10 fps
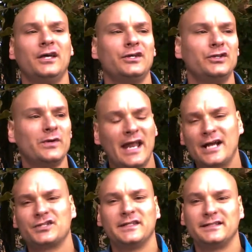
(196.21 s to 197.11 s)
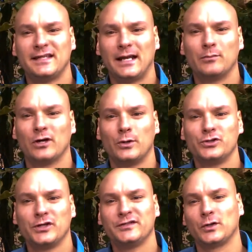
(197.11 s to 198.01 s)
You can actually set up
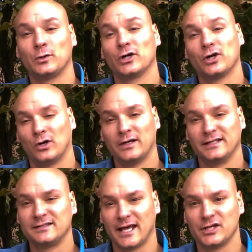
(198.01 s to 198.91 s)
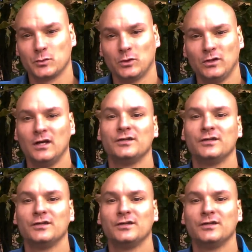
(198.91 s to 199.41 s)
groceries on a recurring schedule,